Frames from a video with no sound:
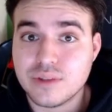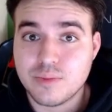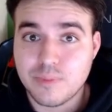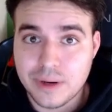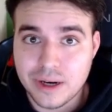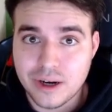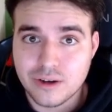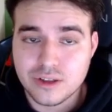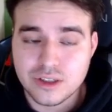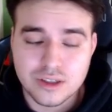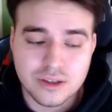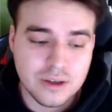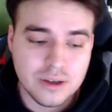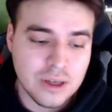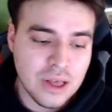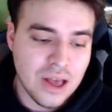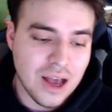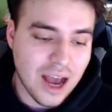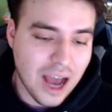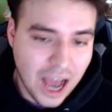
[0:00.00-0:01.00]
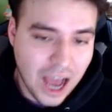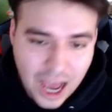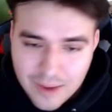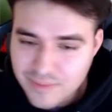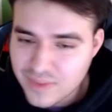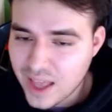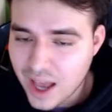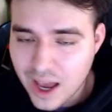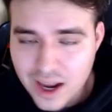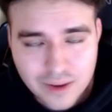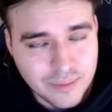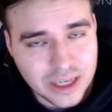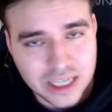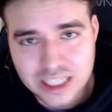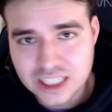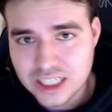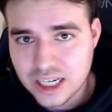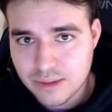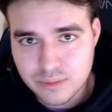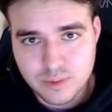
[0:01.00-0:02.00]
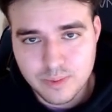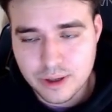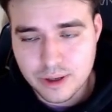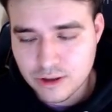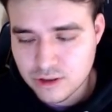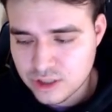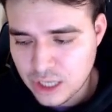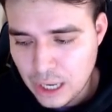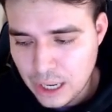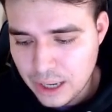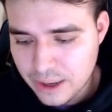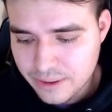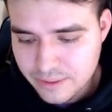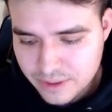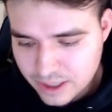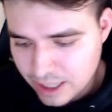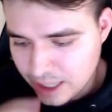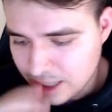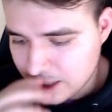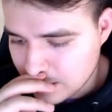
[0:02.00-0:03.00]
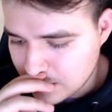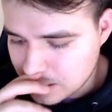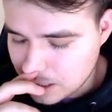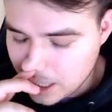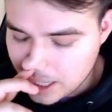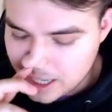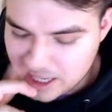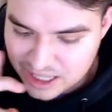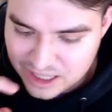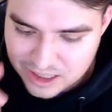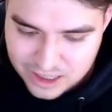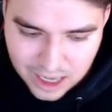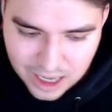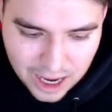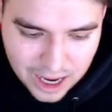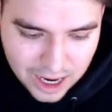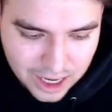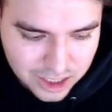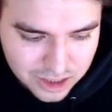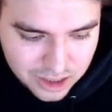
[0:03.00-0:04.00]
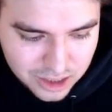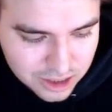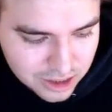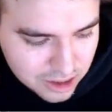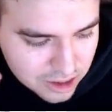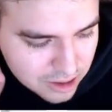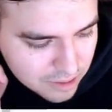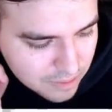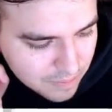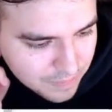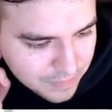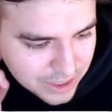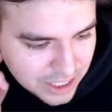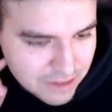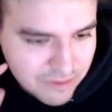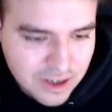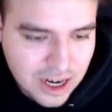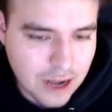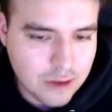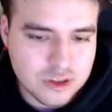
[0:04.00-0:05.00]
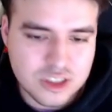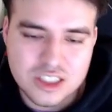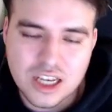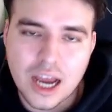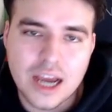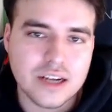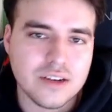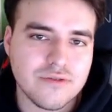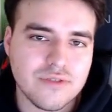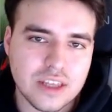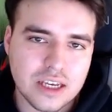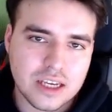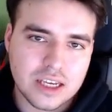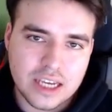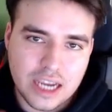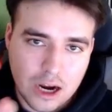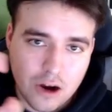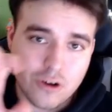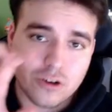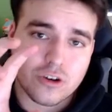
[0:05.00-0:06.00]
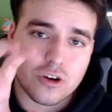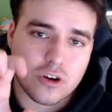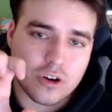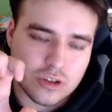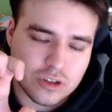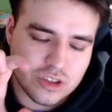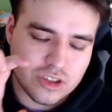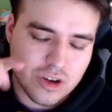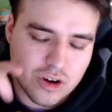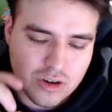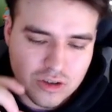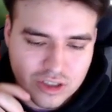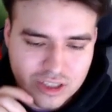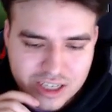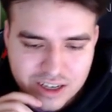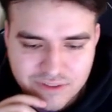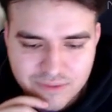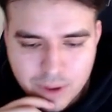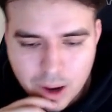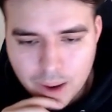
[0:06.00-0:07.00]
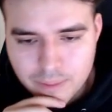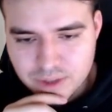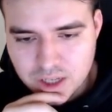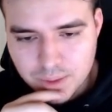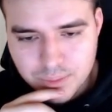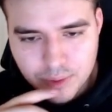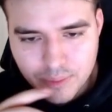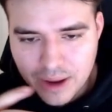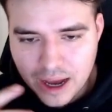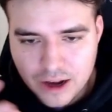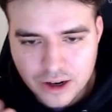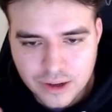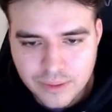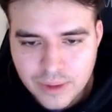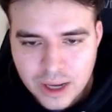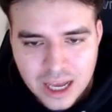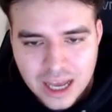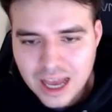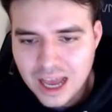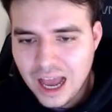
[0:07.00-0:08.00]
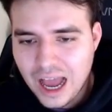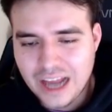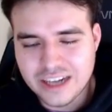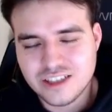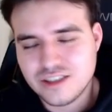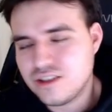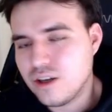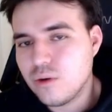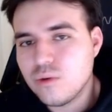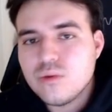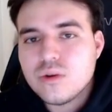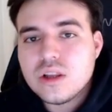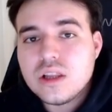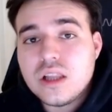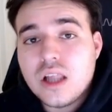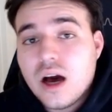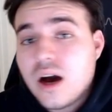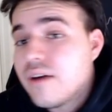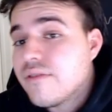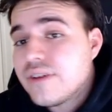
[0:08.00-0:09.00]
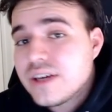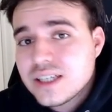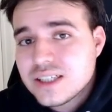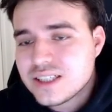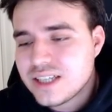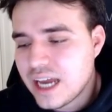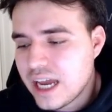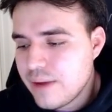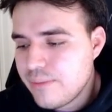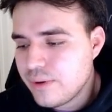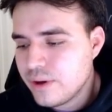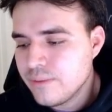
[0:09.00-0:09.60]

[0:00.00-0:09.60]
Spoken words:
Pierce. I'm not a big James Pierce guy in the slightest. I actually, even outside of the character concerns that have popped up about him, I just don't love his tape.